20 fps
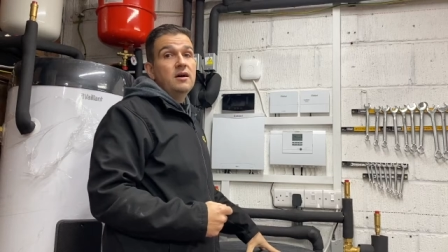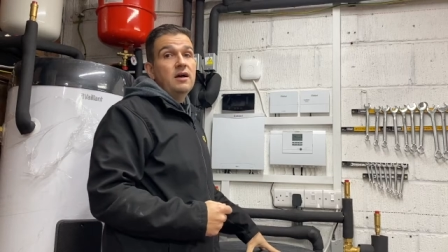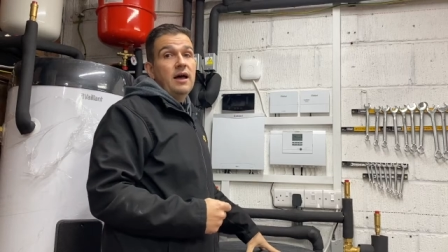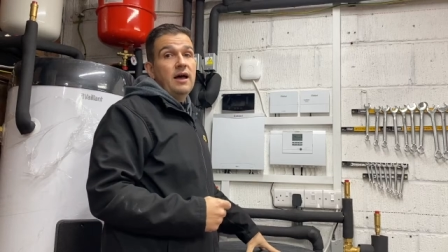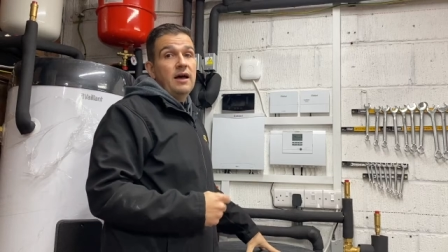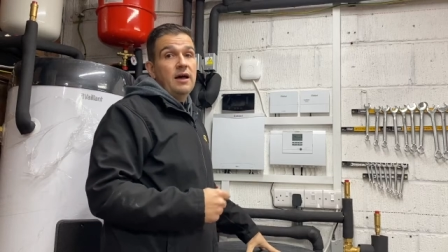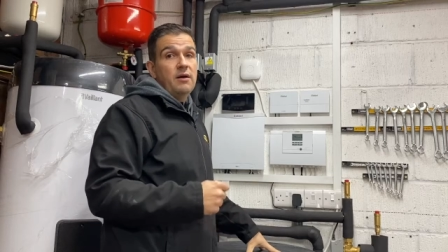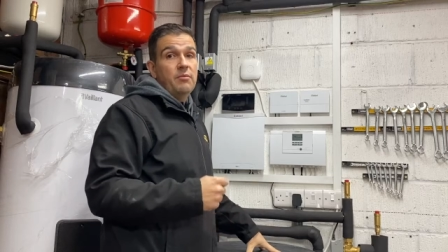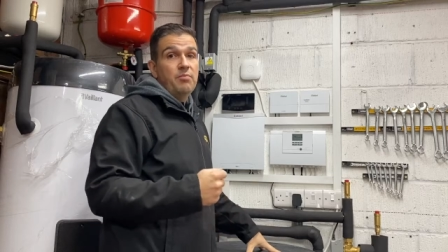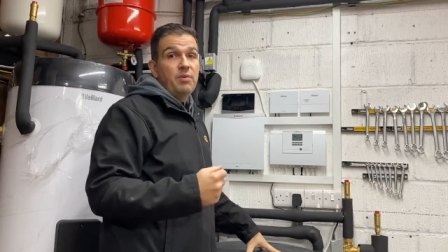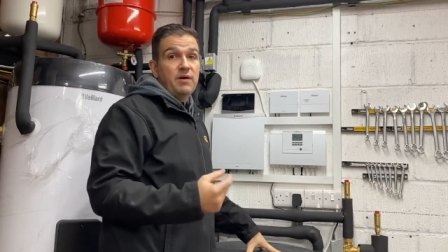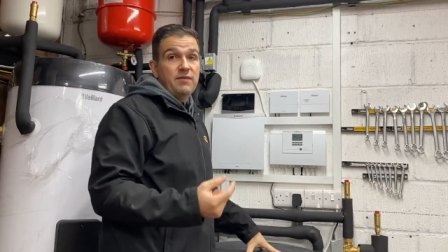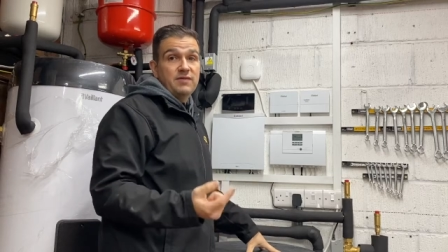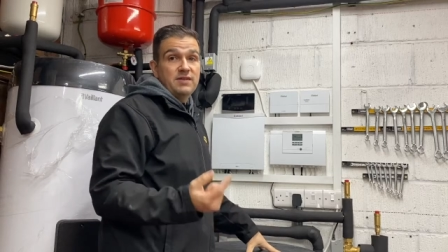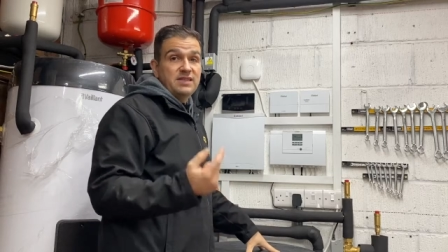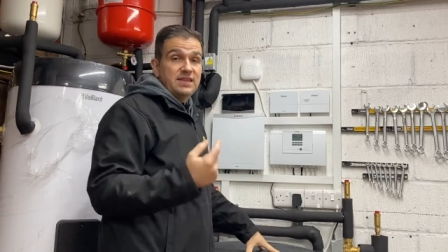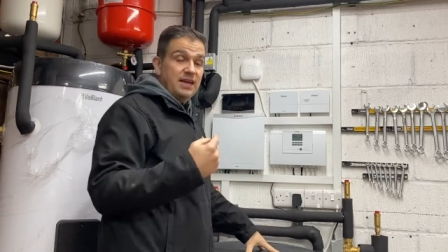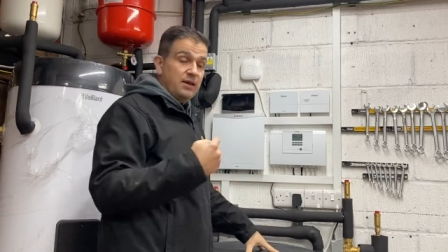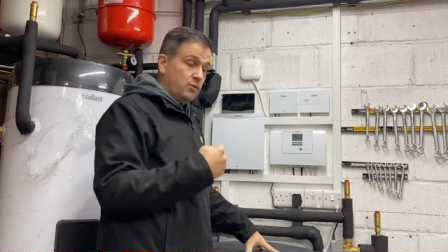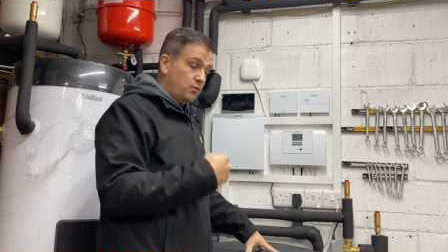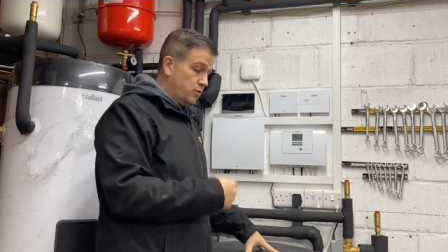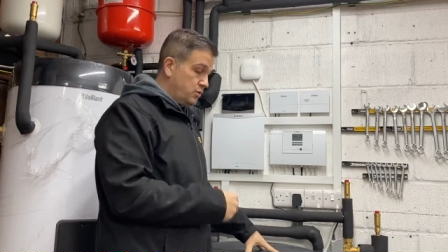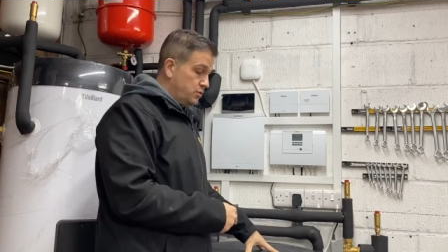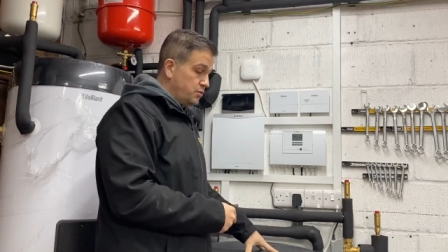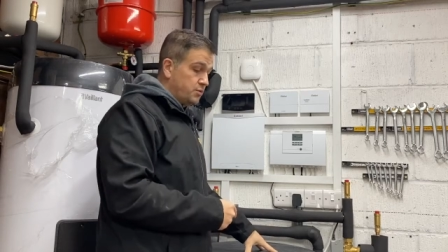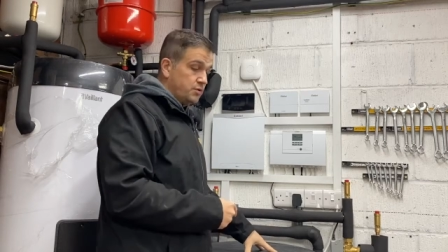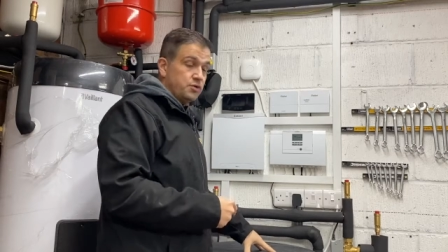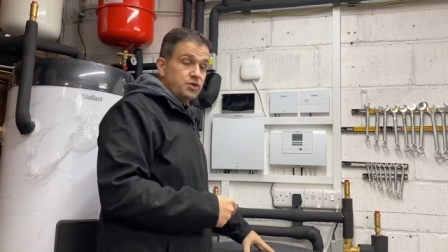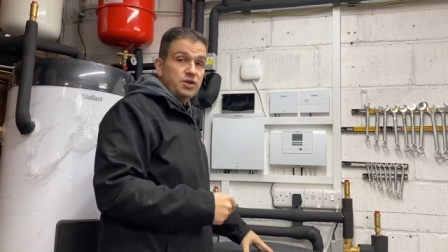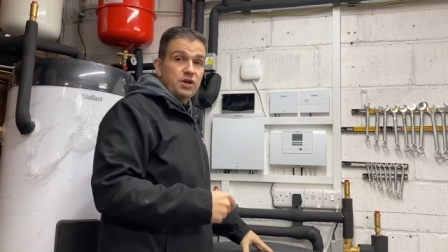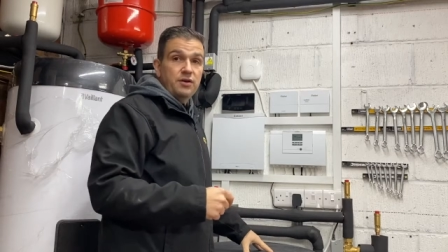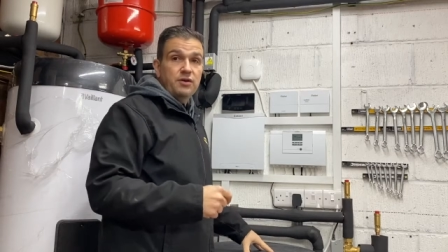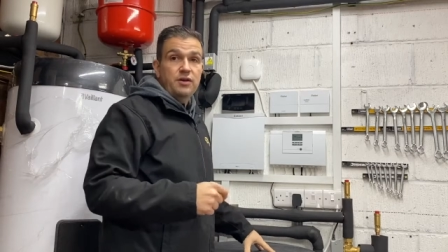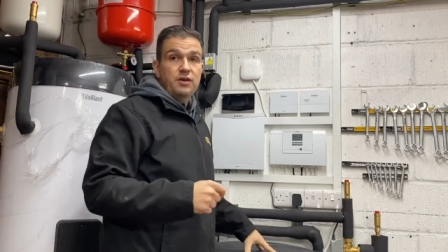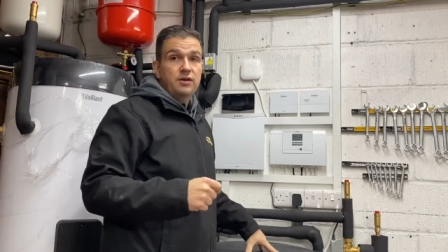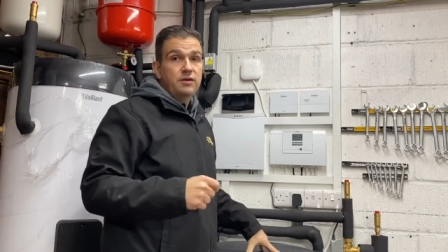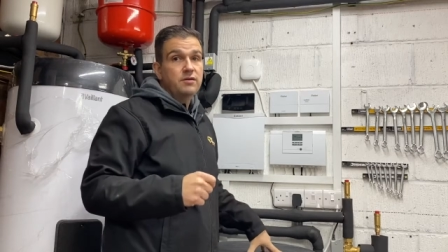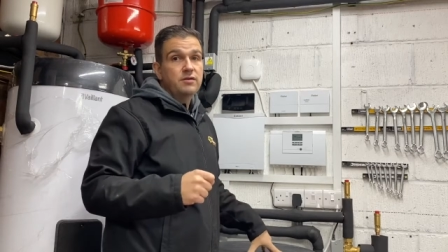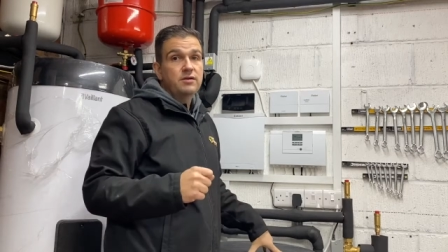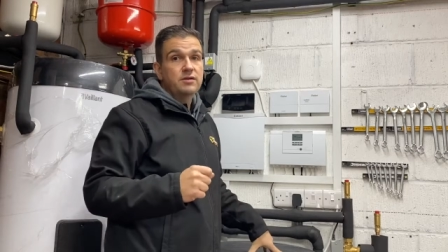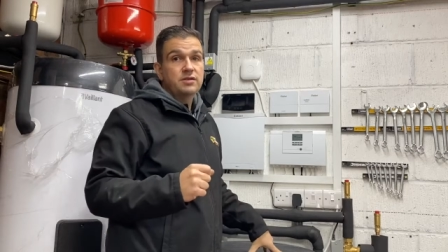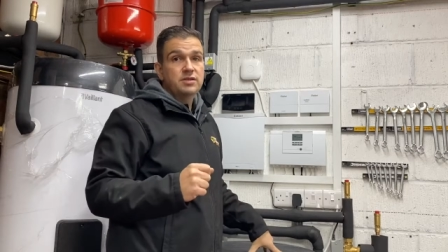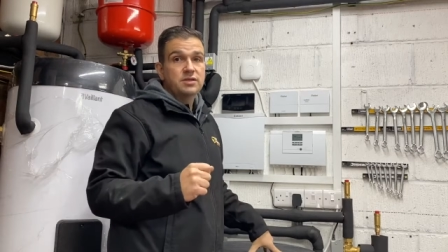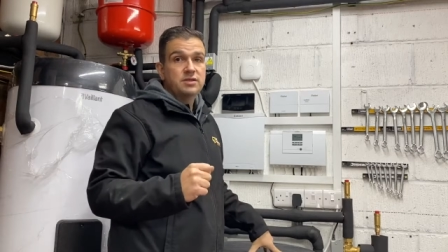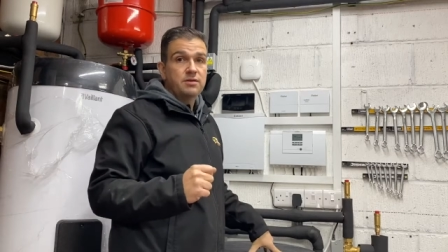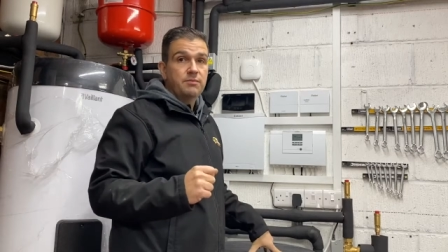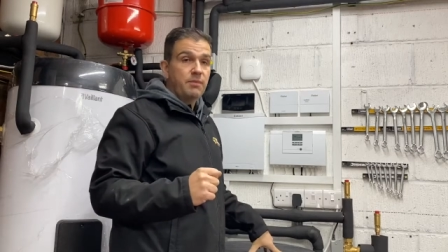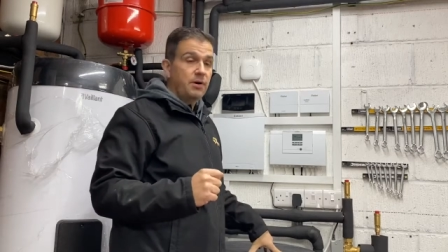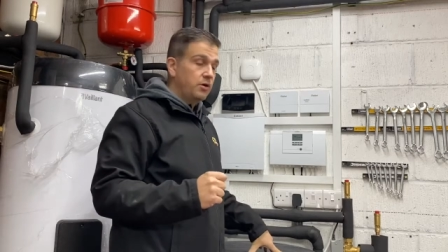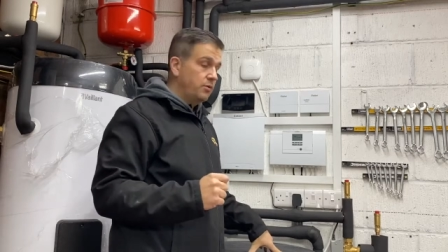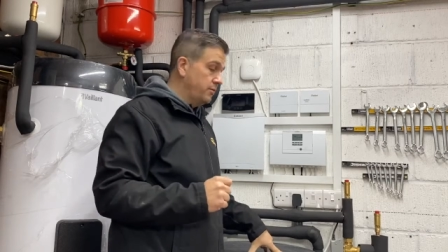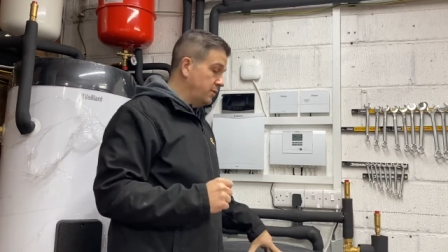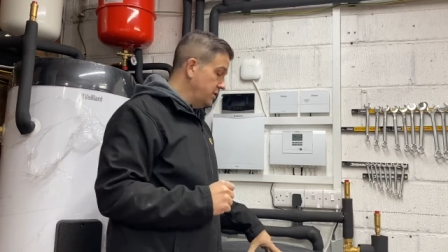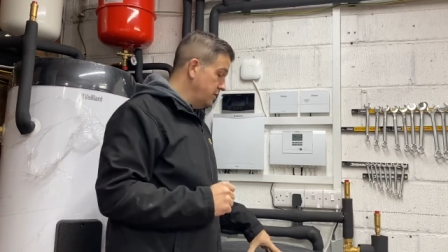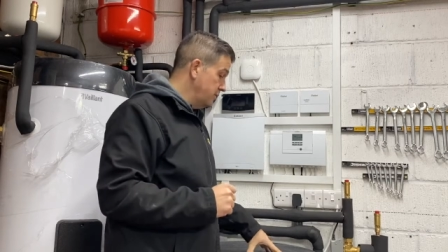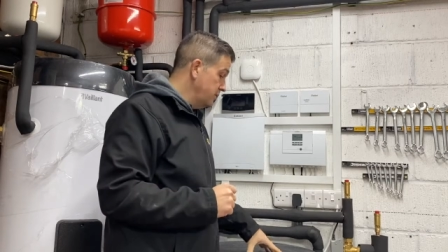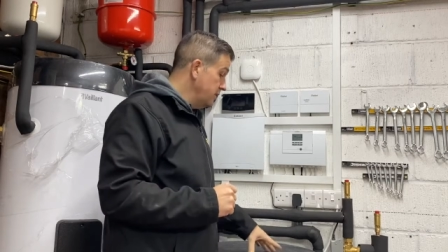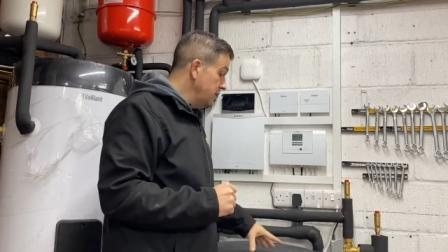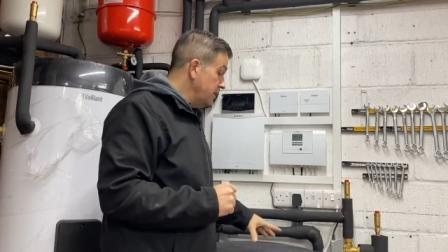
uh, buffer tank which we'll show you in just a moment.